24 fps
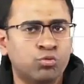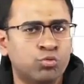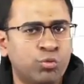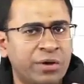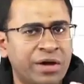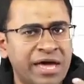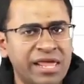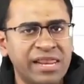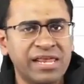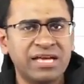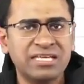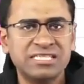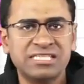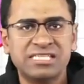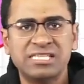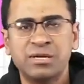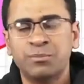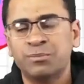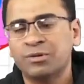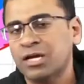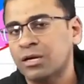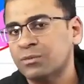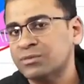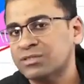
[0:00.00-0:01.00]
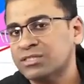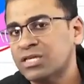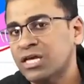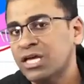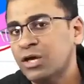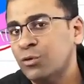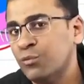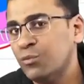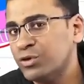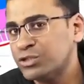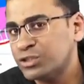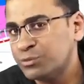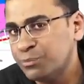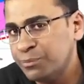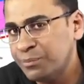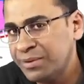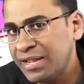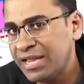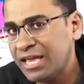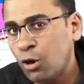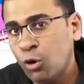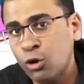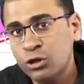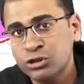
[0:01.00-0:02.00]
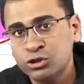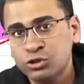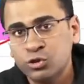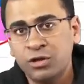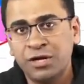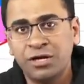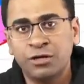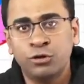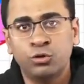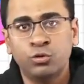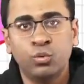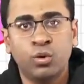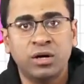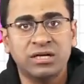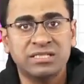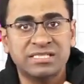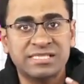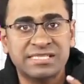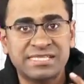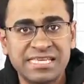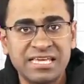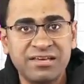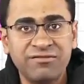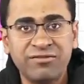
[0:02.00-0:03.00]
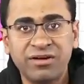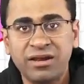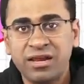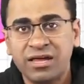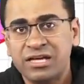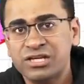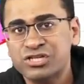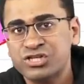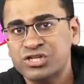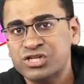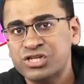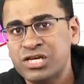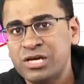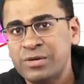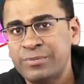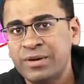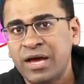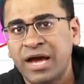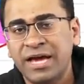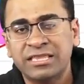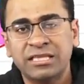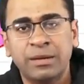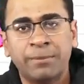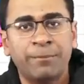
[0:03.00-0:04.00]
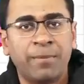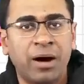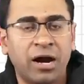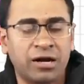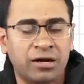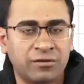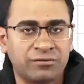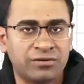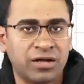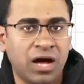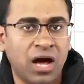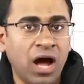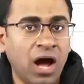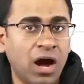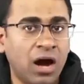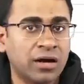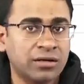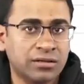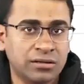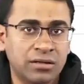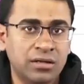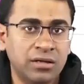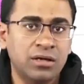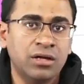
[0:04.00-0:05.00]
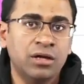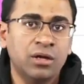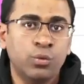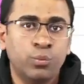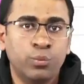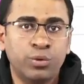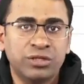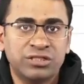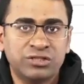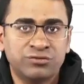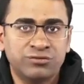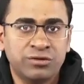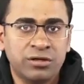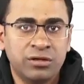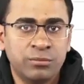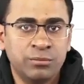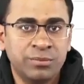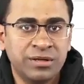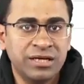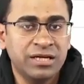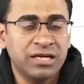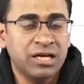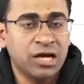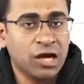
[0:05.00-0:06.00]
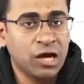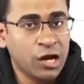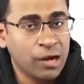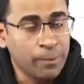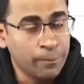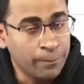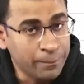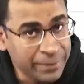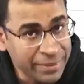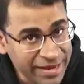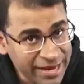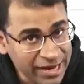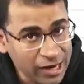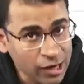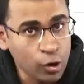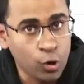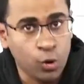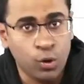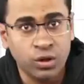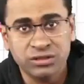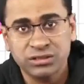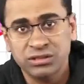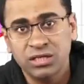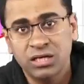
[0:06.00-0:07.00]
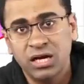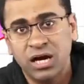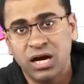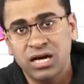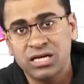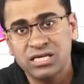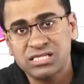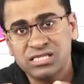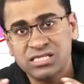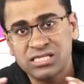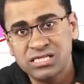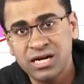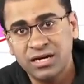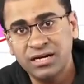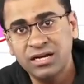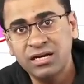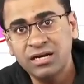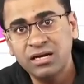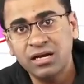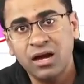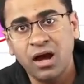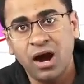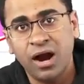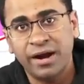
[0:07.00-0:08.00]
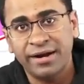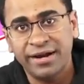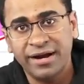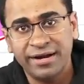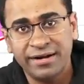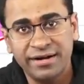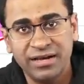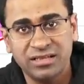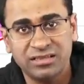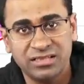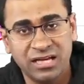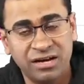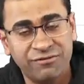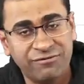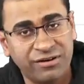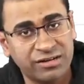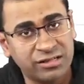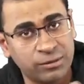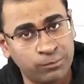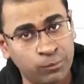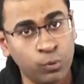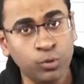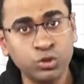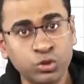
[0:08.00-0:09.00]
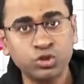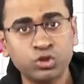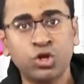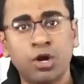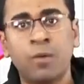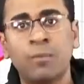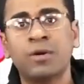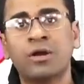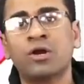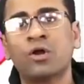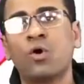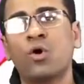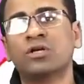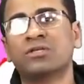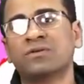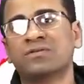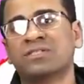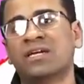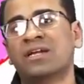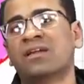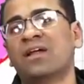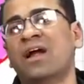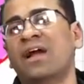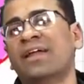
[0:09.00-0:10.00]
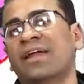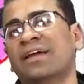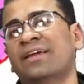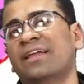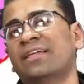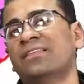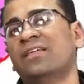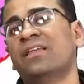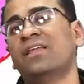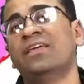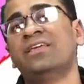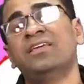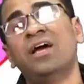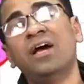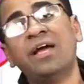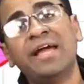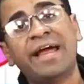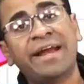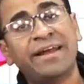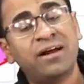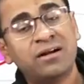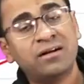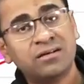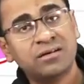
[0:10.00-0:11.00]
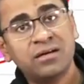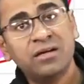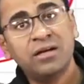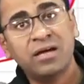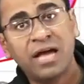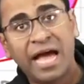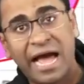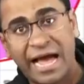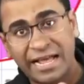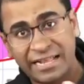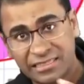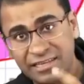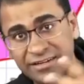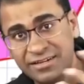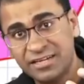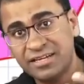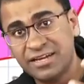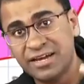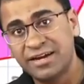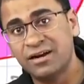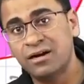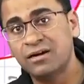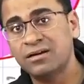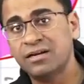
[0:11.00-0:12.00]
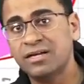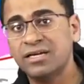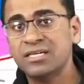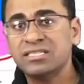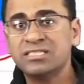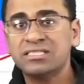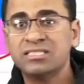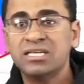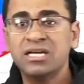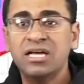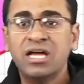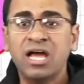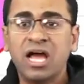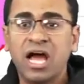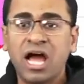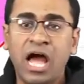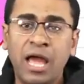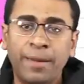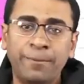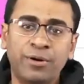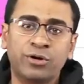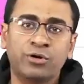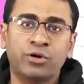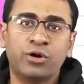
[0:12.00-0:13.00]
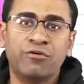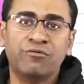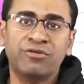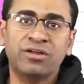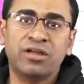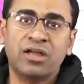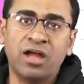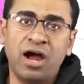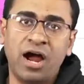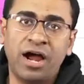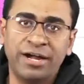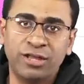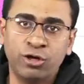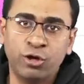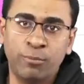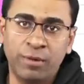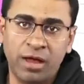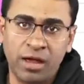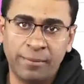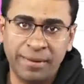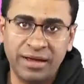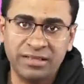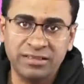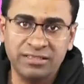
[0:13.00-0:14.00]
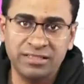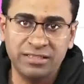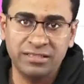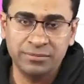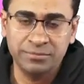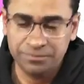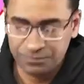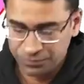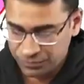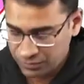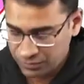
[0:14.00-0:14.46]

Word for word: to various symptoms which may also lead to a severe ischemia in the part of the heart which will be may cause a sudden cardiac death. In fact, the most common cause of sudden cardiac death in a young adult, athletic adult is hypertrophic cardiomyopathy.